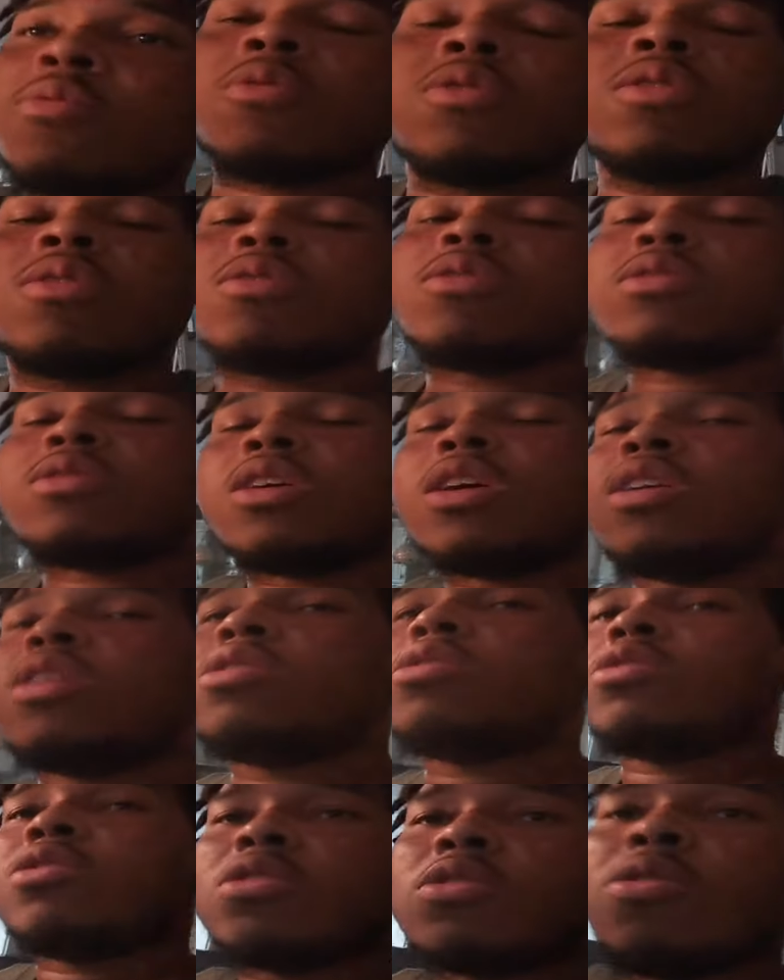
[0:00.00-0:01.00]
when your day
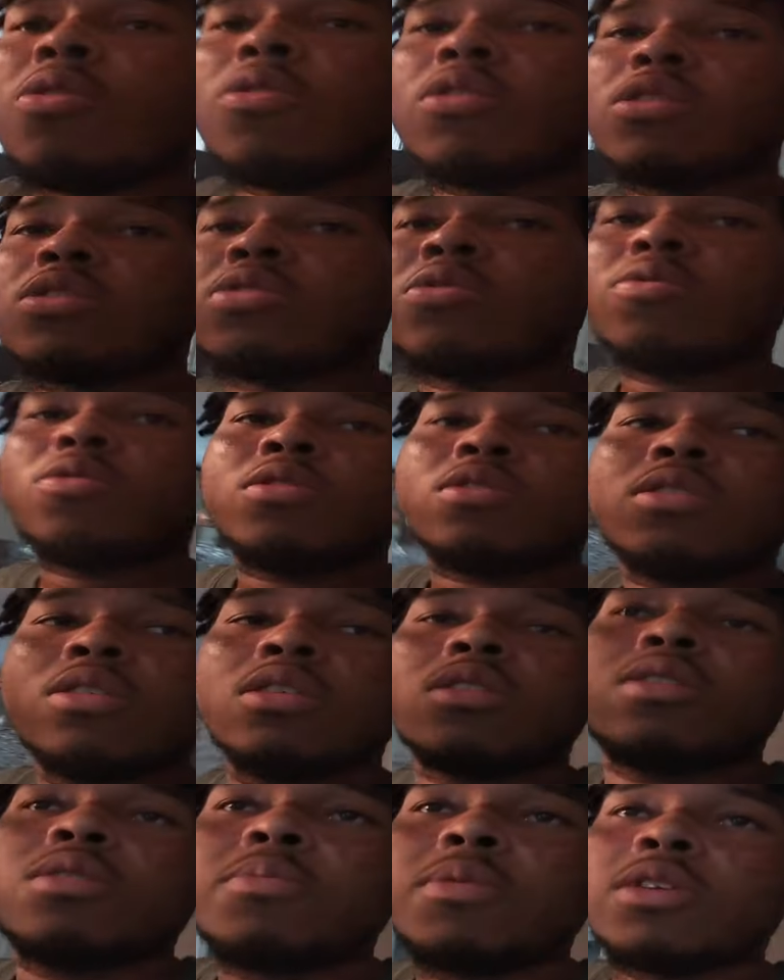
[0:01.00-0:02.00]
is just going too
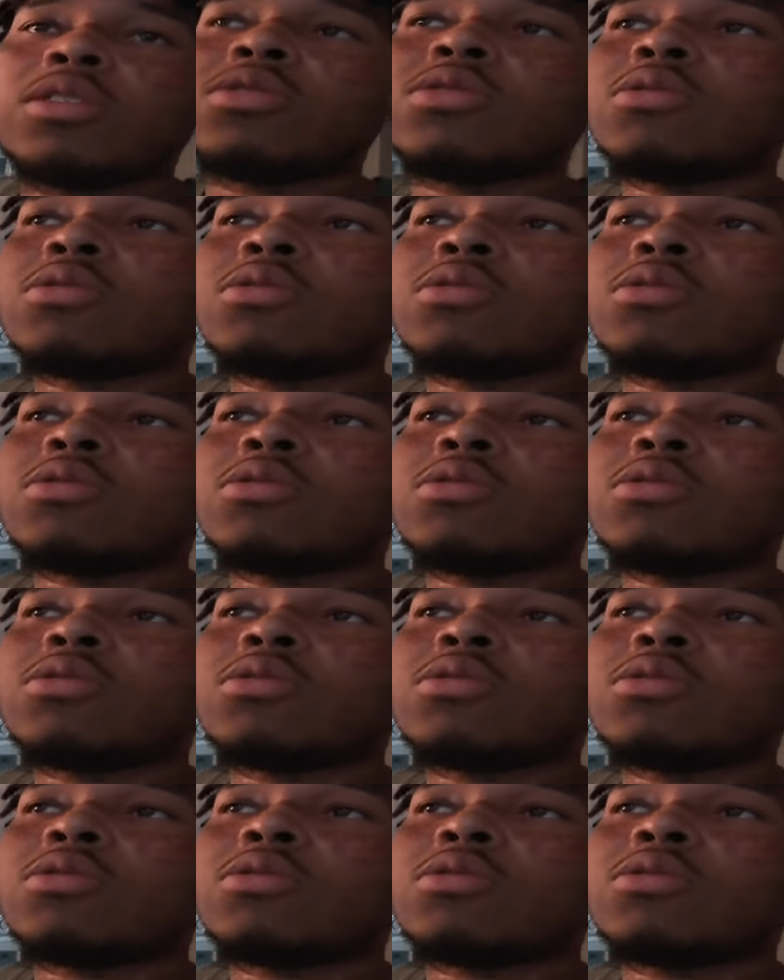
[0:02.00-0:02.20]
good to be